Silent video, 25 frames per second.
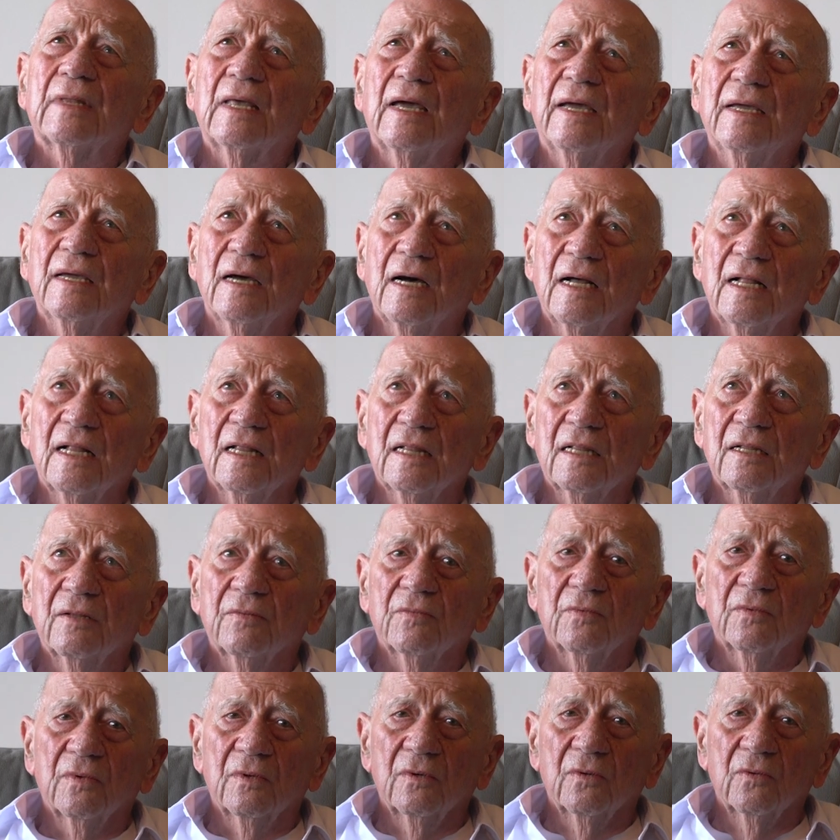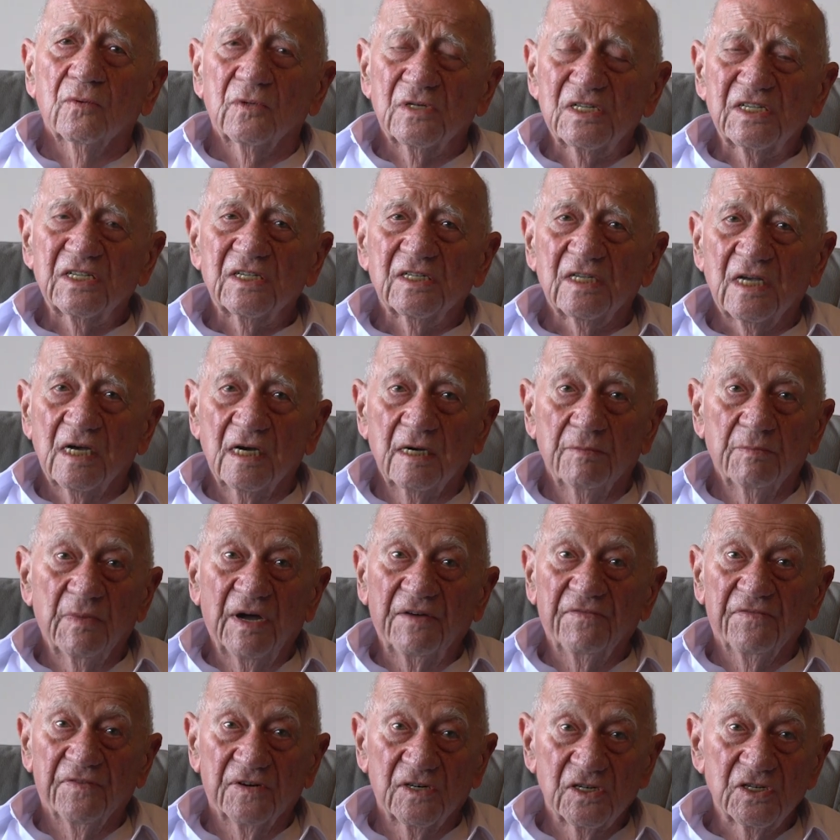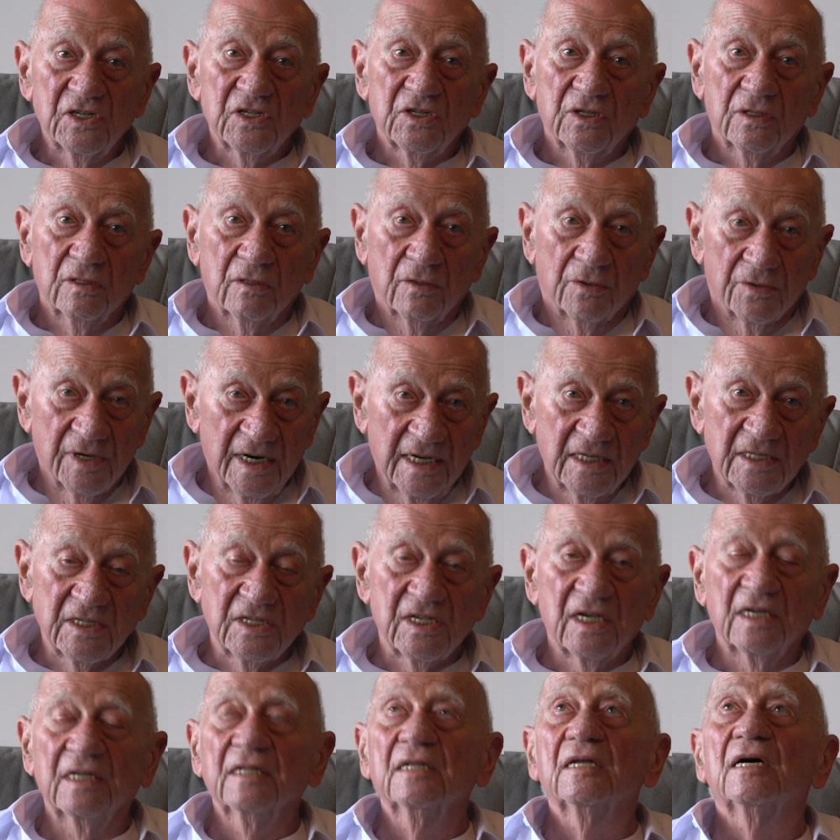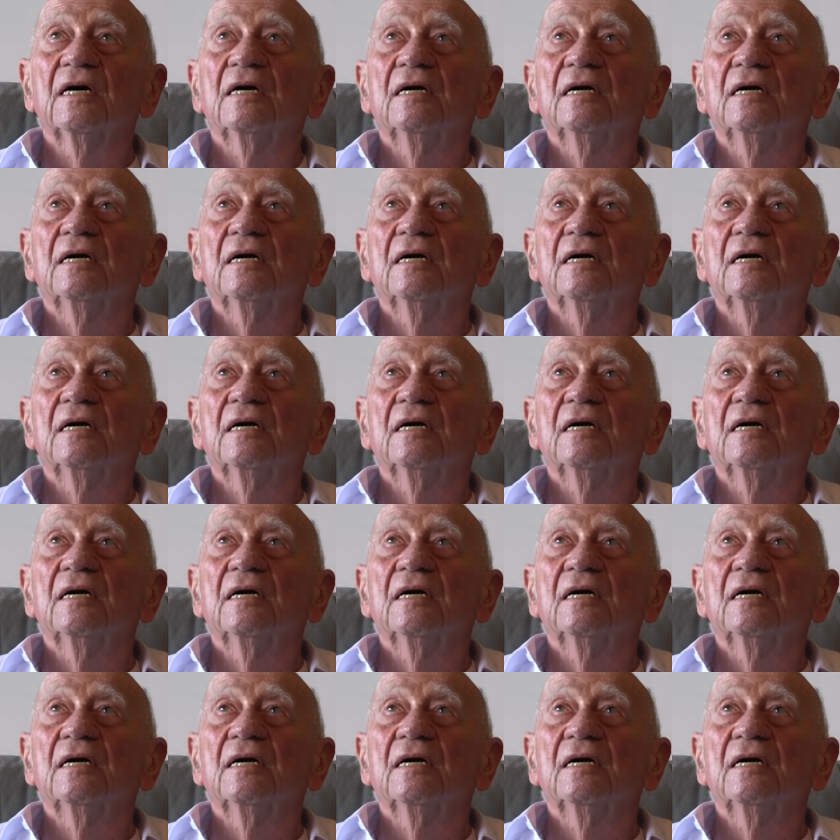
Eyal was my first grandson,